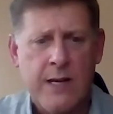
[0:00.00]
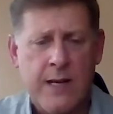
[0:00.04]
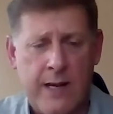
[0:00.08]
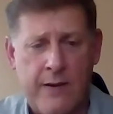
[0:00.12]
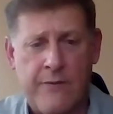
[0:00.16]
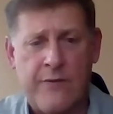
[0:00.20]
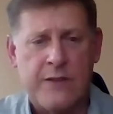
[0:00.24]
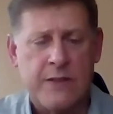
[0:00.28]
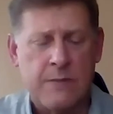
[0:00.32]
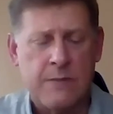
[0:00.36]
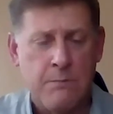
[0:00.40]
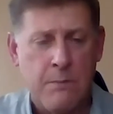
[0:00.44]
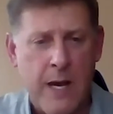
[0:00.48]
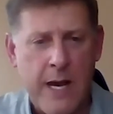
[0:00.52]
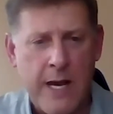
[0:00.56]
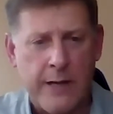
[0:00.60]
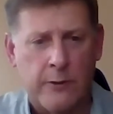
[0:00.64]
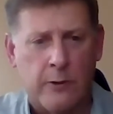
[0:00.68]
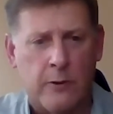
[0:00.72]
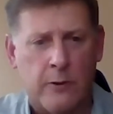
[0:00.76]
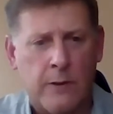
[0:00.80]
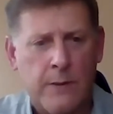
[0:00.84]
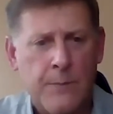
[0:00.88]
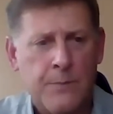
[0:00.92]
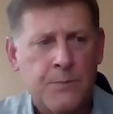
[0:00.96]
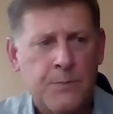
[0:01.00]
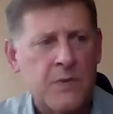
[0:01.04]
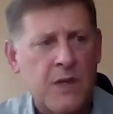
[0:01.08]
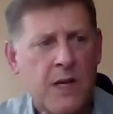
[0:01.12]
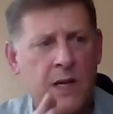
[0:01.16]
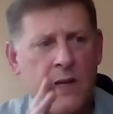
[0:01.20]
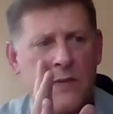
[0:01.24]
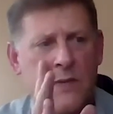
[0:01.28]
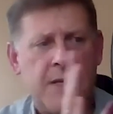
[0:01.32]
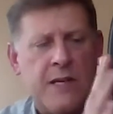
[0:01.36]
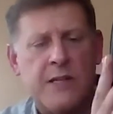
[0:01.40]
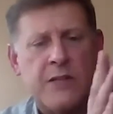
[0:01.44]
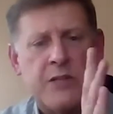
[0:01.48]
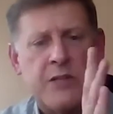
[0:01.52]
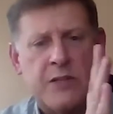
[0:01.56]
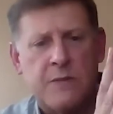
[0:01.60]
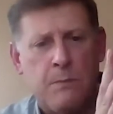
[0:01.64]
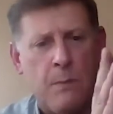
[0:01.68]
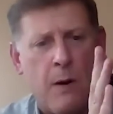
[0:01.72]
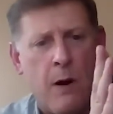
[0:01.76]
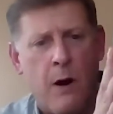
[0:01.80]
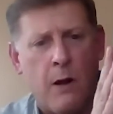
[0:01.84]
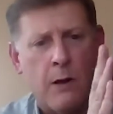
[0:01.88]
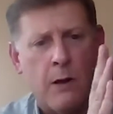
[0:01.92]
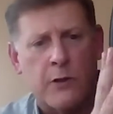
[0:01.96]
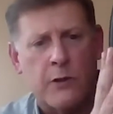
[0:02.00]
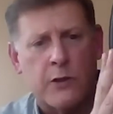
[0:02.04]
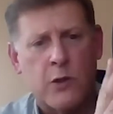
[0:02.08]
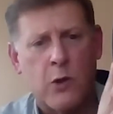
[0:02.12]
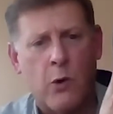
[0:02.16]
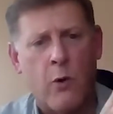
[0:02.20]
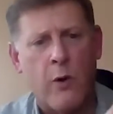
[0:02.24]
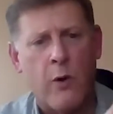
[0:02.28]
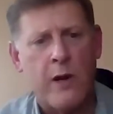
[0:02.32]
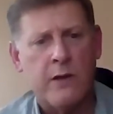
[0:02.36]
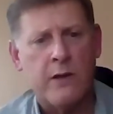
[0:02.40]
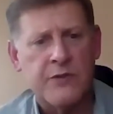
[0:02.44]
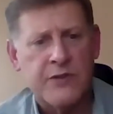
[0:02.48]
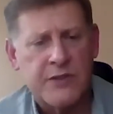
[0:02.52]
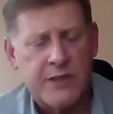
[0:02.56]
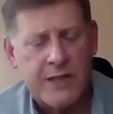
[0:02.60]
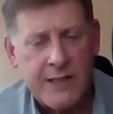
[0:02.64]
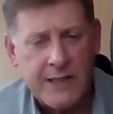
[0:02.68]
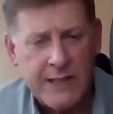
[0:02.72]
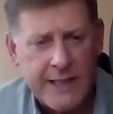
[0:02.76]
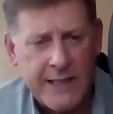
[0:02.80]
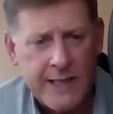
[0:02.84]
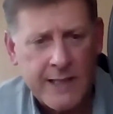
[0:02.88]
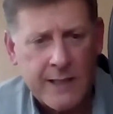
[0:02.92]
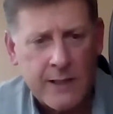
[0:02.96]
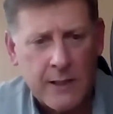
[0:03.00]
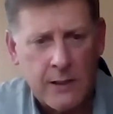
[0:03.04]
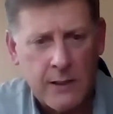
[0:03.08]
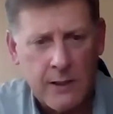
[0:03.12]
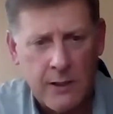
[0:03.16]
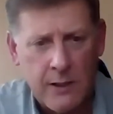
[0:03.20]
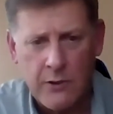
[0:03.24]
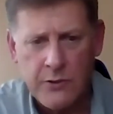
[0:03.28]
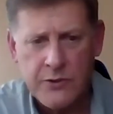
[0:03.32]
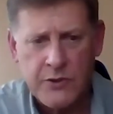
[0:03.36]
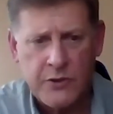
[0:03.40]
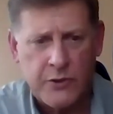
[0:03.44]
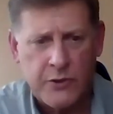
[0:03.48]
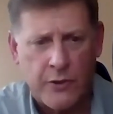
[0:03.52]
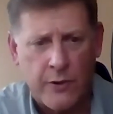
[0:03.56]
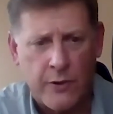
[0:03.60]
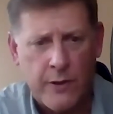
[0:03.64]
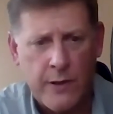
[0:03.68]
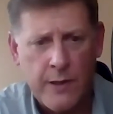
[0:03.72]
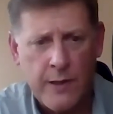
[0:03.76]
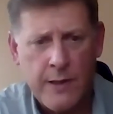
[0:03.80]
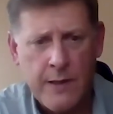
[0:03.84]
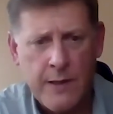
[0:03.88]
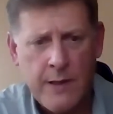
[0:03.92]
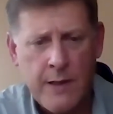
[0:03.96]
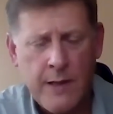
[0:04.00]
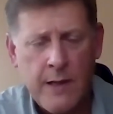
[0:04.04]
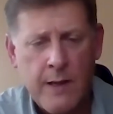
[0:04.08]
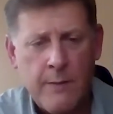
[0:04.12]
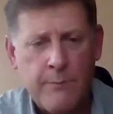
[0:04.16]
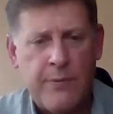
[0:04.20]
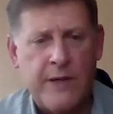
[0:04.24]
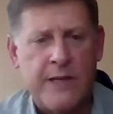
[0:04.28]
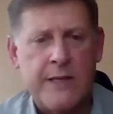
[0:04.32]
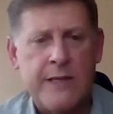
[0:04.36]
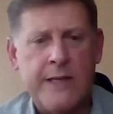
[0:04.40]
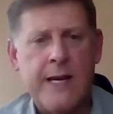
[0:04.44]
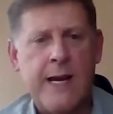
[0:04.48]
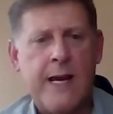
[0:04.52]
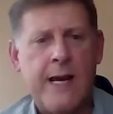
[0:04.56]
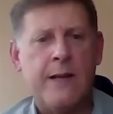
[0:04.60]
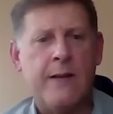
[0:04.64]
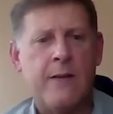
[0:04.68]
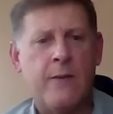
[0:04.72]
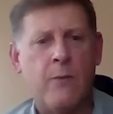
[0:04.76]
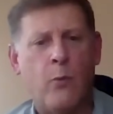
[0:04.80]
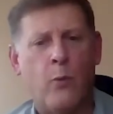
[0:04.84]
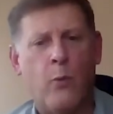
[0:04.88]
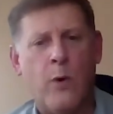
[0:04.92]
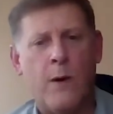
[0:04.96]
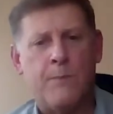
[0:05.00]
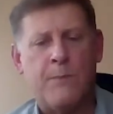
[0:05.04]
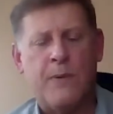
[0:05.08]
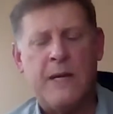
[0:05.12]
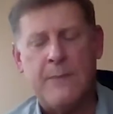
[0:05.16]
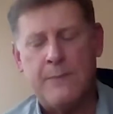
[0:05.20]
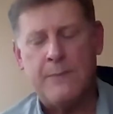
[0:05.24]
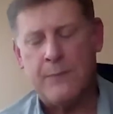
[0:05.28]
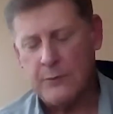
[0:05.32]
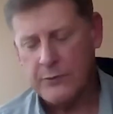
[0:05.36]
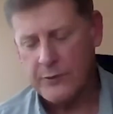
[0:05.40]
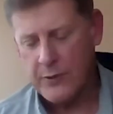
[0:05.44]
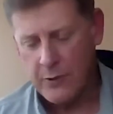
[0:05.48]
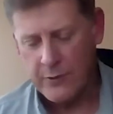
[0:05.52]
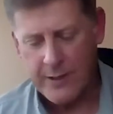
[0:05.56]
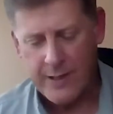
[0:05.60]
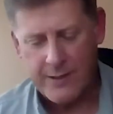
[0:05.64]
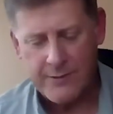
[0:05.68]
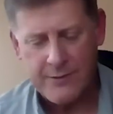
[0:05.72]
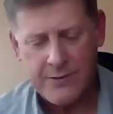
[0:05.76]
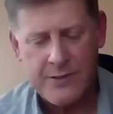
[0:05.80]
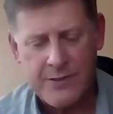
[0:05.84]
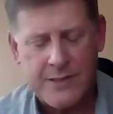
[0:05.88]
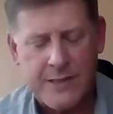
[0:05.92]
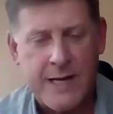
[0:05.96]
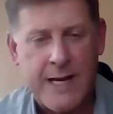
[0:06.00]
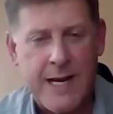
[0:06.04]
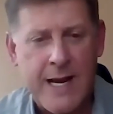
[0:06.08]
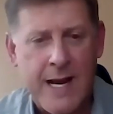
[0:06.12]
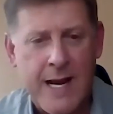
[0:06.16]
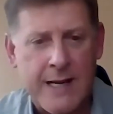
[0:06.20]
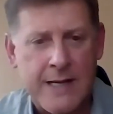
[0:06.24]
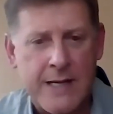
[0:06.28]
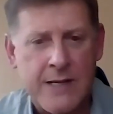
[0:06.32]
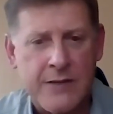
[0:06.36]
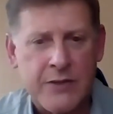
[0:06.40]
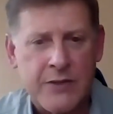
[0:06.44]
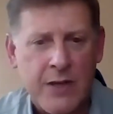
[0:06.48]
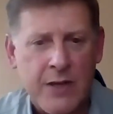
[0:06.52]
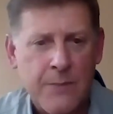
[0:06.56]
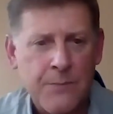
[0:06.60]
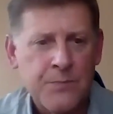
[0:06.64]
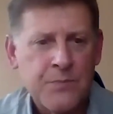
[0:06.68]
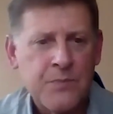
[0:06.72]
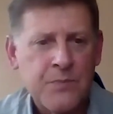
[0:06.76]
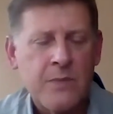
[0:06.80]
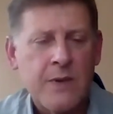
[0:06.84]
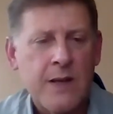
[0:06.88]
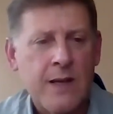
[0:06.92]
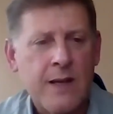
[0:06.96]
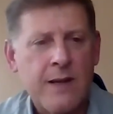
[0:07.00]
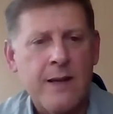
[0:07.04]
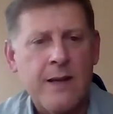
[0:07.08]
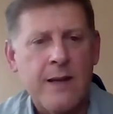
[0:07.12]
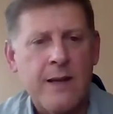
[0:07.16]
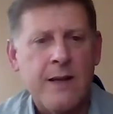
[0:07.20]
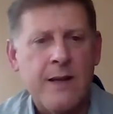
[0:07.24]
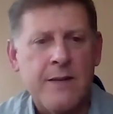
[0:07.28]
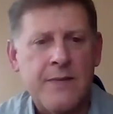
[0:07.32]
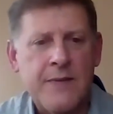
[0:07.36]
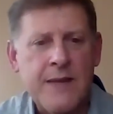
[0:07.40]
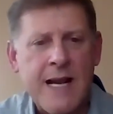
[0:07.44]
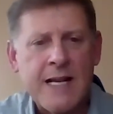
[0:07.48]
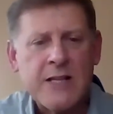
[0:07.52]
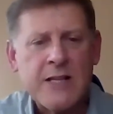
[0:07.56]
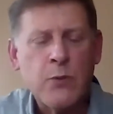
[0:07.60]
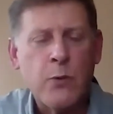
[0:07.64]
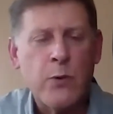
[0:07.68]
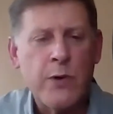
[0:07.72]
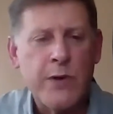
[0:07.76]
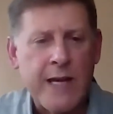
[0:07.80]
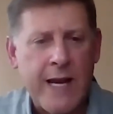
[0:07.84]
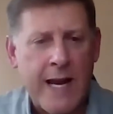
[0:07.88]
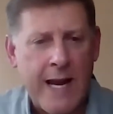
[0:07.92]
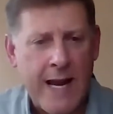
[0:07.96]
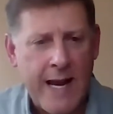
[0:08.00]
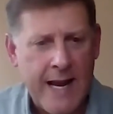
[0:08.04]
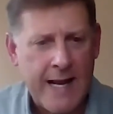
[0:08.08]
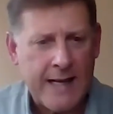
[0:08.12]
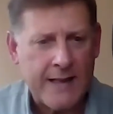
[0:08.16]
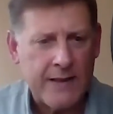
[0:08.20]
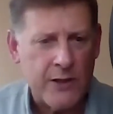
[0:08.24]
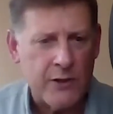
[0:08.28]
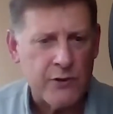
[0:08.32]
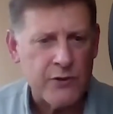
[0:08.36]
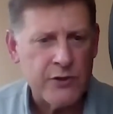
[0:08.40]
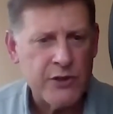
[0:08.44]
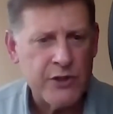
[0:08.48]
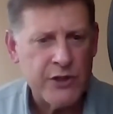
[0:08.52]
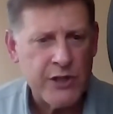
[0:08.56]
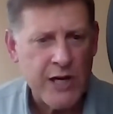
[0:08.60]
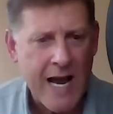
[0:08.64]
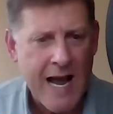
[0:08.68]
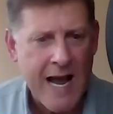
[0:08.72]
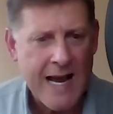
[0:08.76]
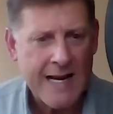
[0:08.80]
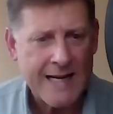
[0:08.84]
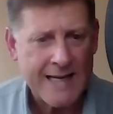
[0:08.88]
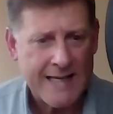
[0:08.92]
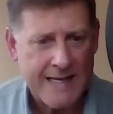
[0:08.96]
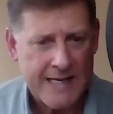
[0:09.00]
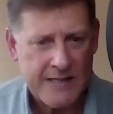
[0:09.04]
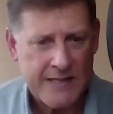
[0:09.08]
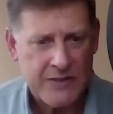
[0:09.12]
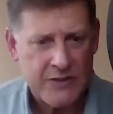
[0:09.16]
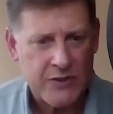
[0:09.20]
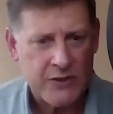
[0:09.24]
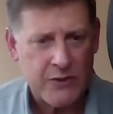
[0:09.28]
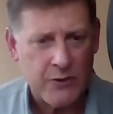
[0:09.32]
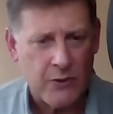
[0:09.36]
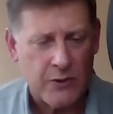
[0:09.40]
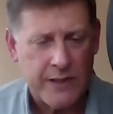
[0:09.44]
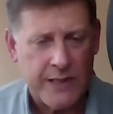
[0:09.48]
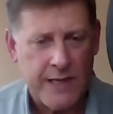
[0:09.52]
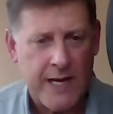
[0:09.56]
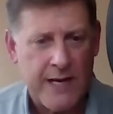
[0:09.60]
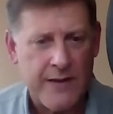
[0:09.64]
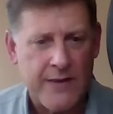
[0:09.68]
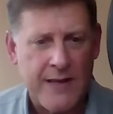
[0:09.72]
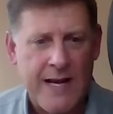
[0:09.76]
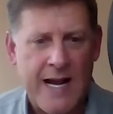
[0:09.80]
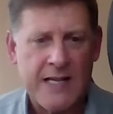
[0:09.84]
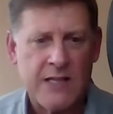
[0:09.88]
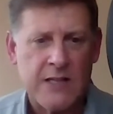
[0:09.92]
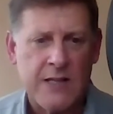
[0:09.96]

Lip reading: If it's metal, these smaller coils can get closer, but yet what people don't understand is that's where they hang their jackets, okay?